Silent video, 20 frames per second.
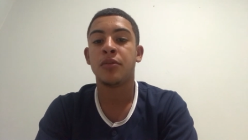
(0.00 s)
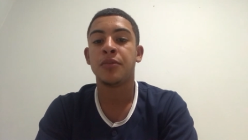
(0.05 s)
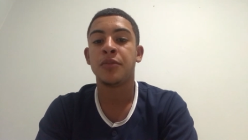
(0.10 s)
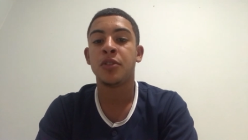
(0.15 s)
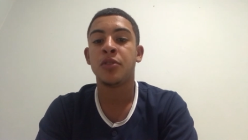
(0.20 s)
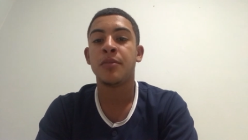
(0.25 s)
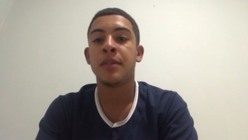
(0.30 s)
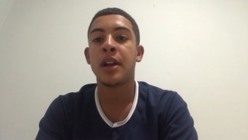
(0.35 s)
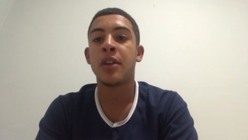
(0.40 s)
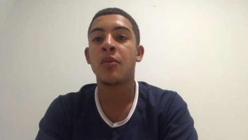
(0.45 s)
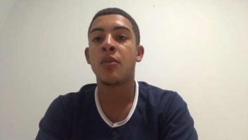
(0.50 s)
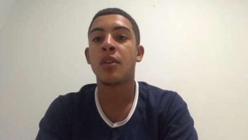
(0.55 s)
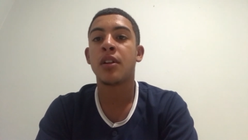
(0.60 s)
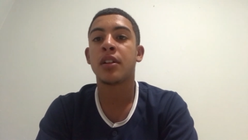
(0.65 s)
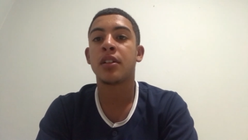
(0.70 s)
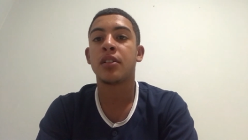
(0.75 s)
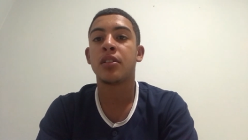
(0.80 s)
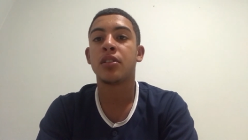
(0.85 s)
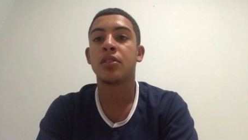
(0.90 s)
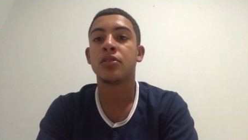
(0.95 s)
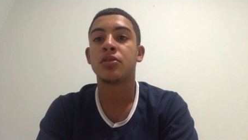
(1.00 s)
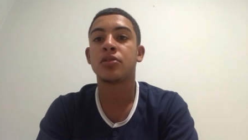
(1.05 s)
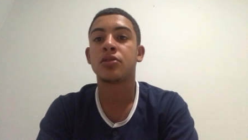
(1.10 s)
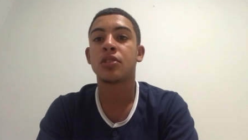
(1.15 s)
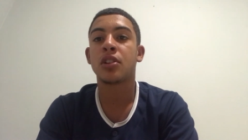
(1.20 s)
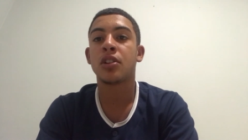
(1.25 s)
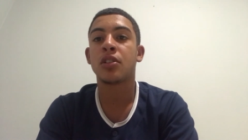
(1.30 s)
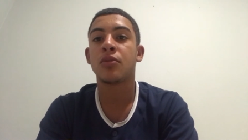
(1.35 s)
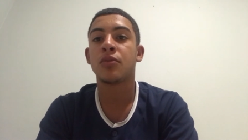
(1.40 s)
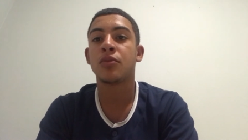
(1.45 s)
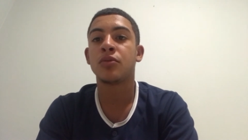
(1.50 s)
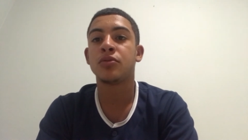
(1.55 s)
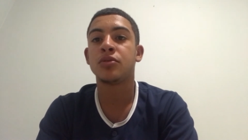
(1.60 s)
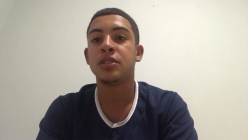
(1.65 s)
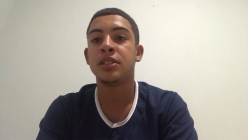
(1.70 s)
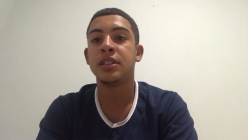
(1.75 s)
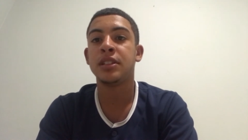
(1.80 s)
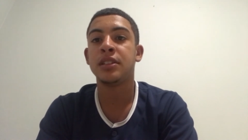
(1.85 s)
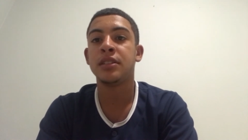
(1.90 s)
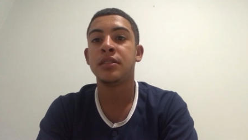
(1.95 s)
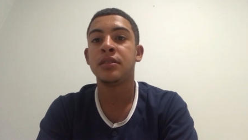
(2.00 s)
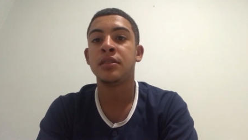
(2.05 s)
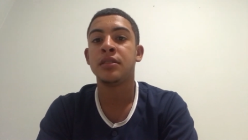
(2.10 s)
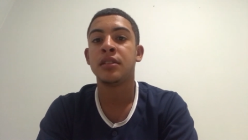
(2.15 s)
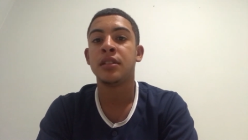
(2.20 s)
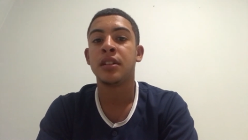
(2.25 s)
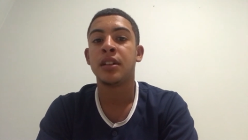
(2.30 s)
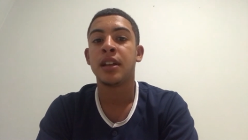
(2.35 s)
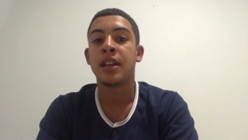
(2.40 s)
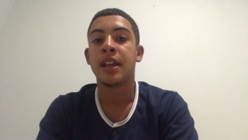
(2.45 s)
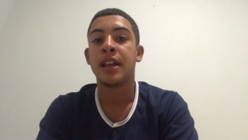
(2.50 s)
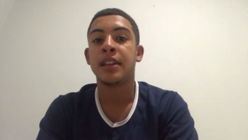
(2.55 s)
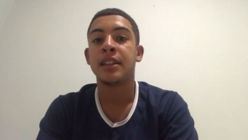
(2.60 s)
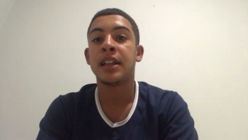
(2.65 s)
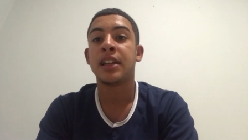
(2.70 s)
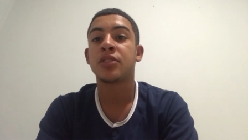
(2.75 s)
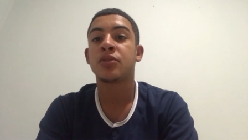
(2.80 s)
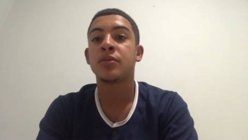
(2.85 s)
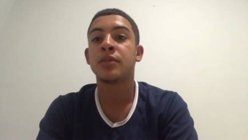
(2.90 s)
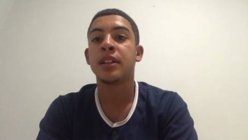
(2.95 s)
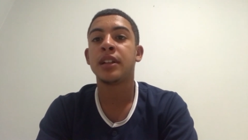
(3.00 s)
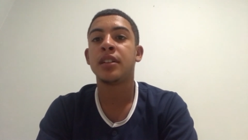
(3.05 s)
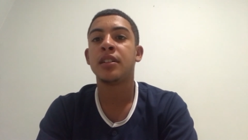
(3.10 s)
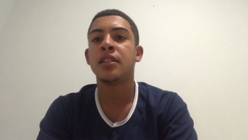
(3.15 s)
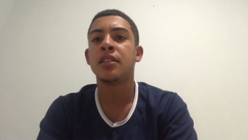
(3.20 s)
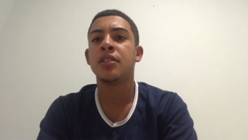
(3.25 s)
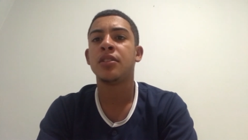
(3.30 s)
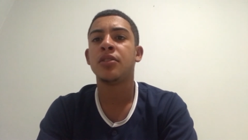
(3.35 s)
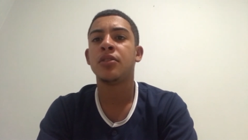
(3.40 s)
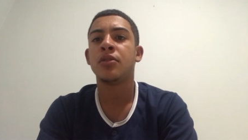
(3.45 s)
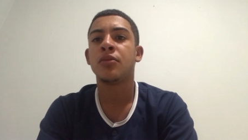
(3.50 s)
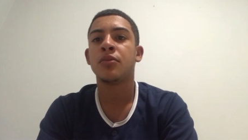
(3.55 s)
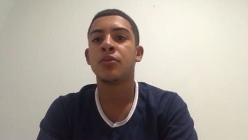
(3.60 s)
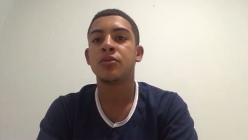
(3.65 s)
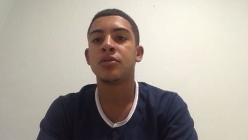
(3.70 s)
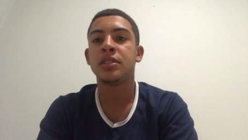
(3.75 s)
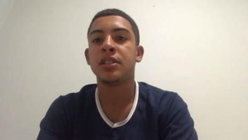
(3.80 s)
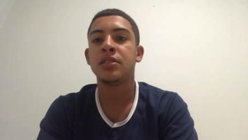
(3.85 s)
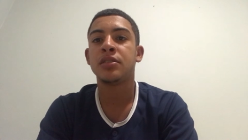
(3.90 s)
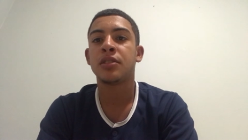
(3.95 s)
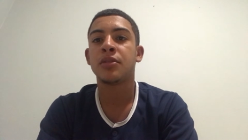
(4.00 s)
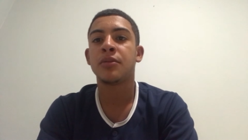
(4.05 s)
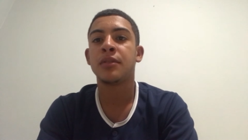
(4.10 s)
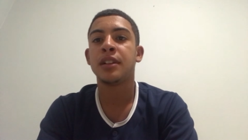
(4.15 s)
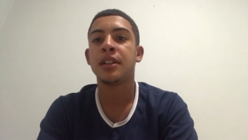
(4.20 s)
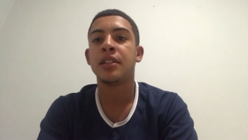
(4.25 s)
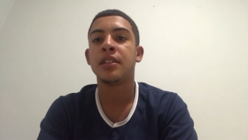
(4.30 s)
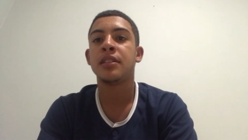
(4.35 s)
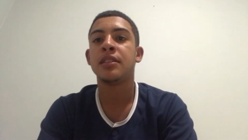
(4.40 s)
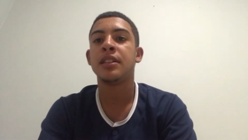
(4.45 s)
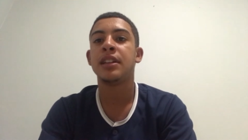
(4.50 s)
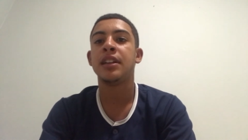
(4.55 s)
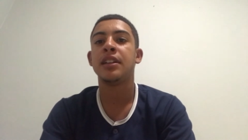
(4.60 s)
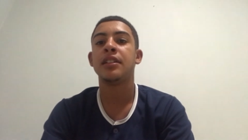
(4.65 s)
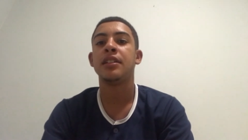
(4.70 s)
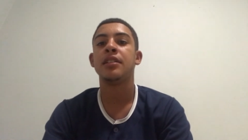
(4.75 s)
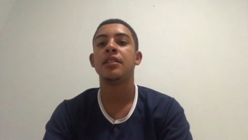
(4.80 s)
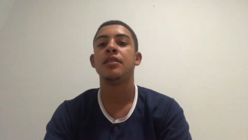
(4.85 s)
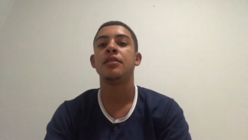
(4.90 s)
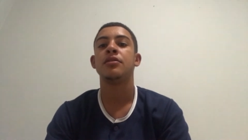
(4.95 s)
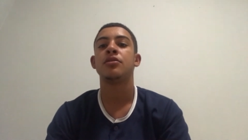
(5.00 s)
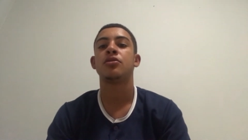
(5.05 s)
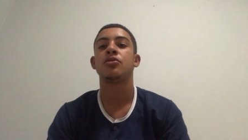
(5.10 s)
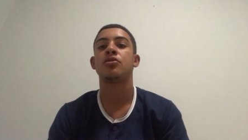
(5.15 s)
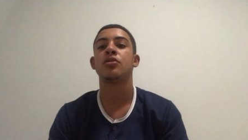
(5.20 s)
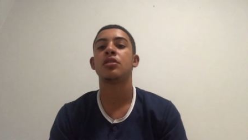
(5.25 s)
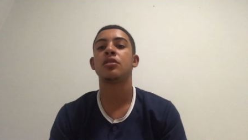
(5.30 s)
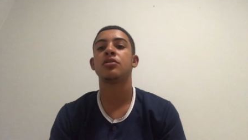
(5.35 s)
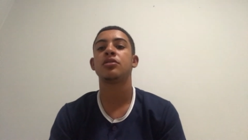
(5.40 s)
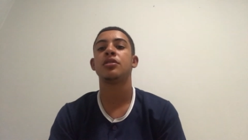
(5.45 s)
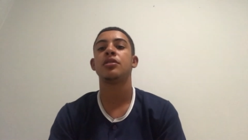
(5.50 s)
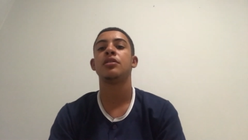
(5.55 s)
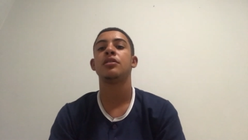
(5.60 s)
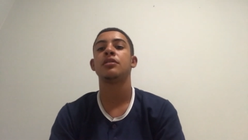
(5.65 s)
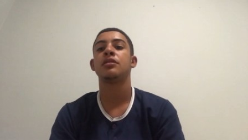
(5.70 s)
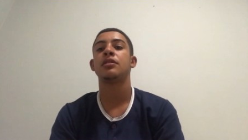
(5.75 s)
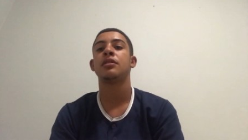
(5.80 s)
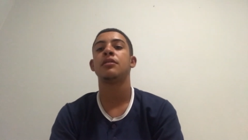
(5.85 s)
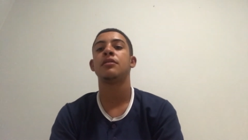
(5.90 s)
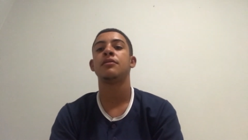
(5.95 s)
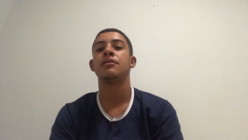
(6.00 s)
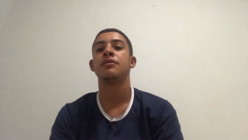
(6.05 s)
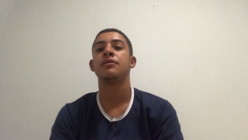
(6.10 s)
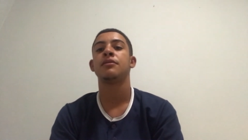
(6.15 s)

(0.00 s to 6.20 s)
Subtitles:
might want to start a routine, and that's really good. Routines are really good. They structure yourself.